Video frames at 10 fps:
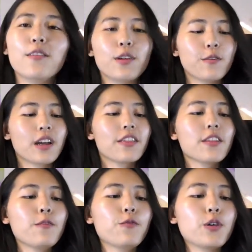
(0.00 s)
We've got
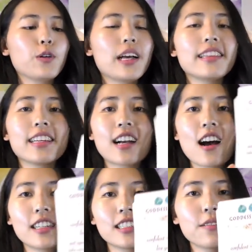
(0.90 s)
the Fool and the
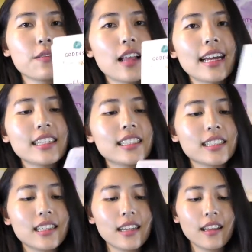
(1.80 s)
Goddess of Light.
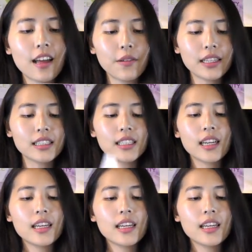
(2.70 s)
I love it.